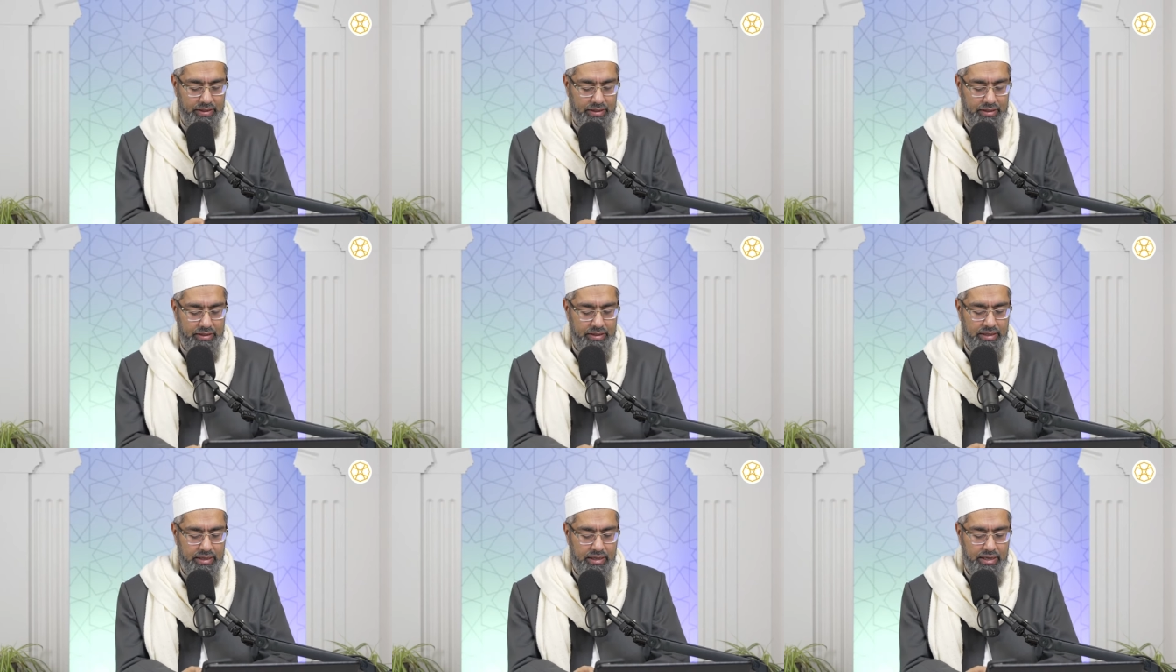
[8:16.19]
Right?
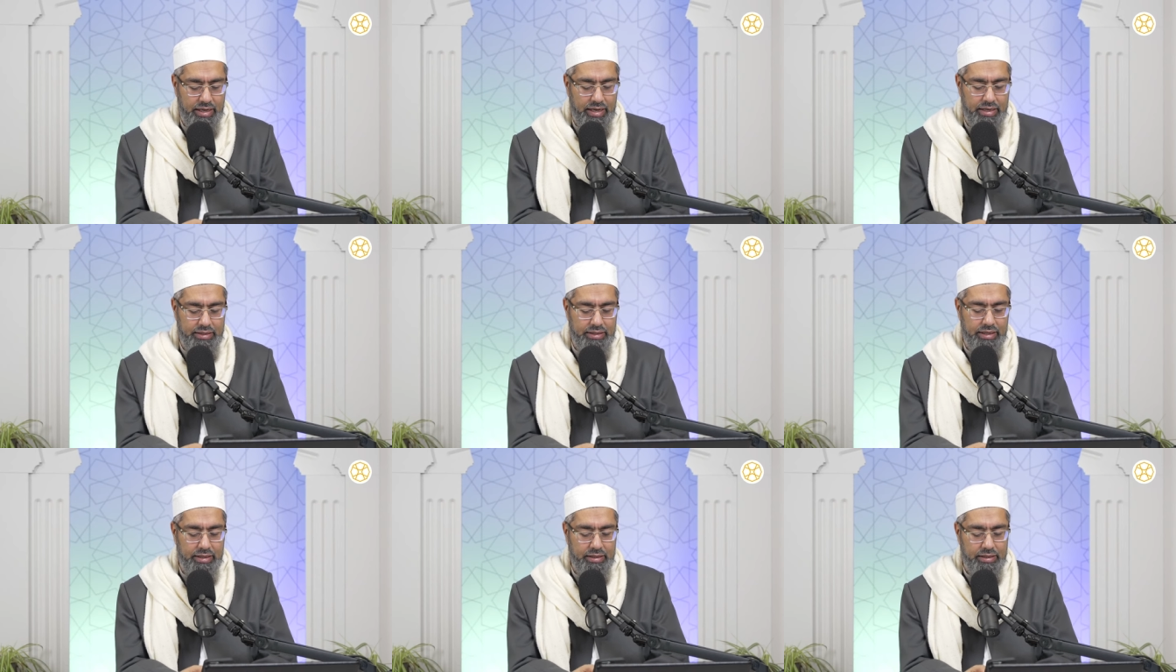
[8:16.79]
And
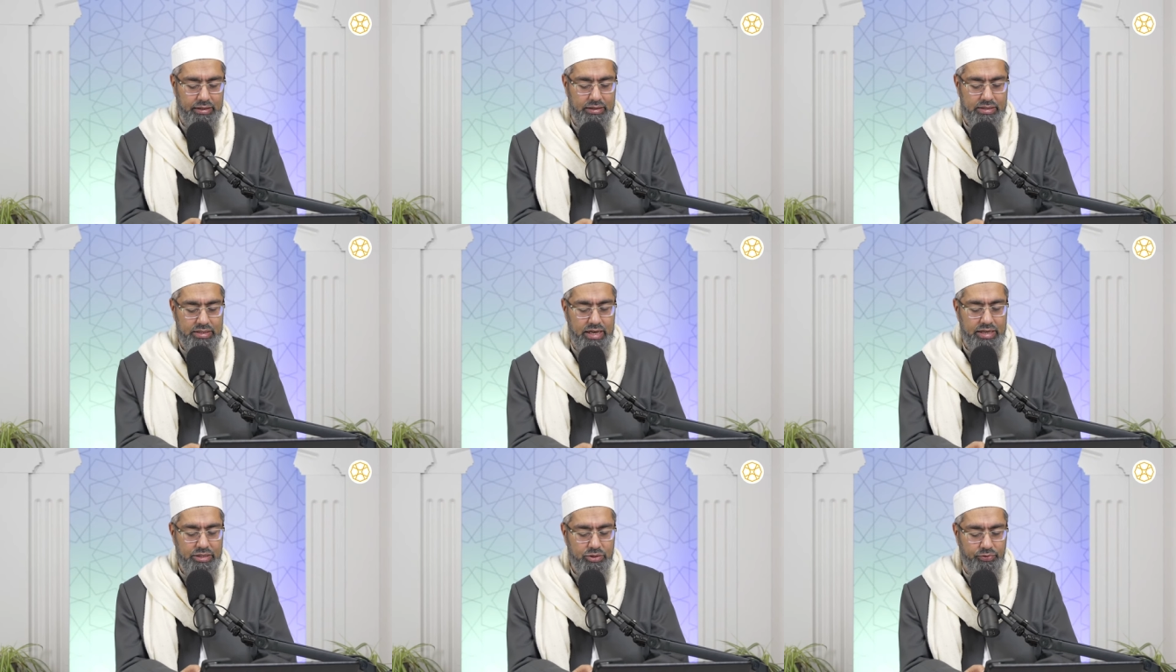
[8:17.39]
in the
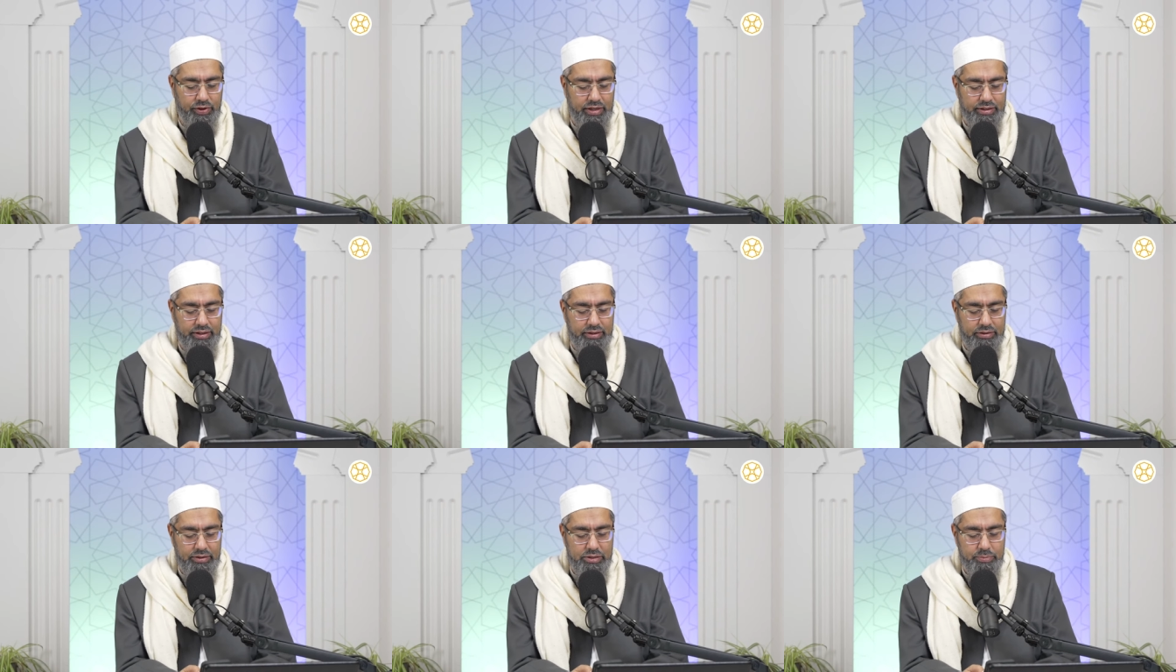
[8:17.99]
science of
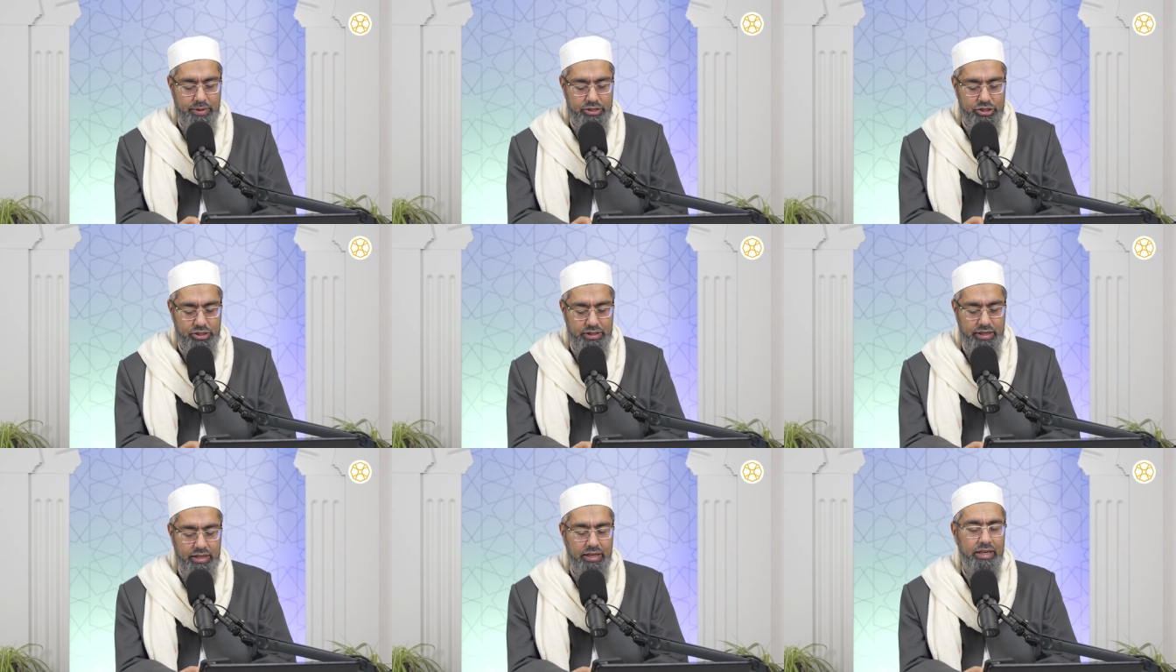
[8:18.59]
hadith,
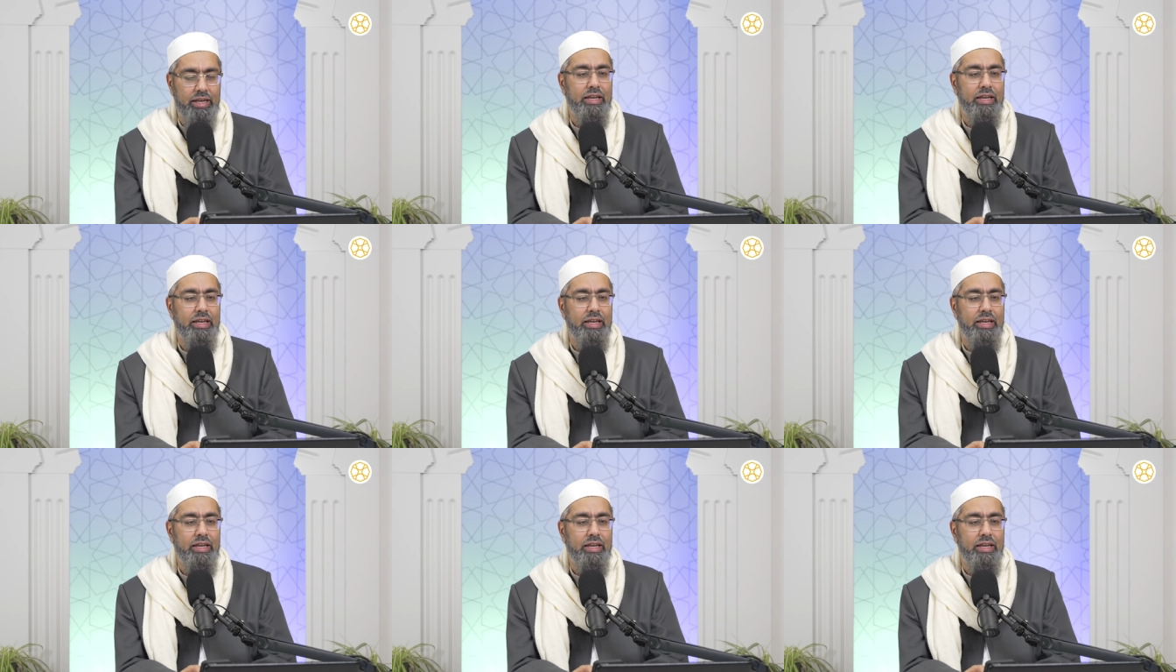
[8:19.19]
especially,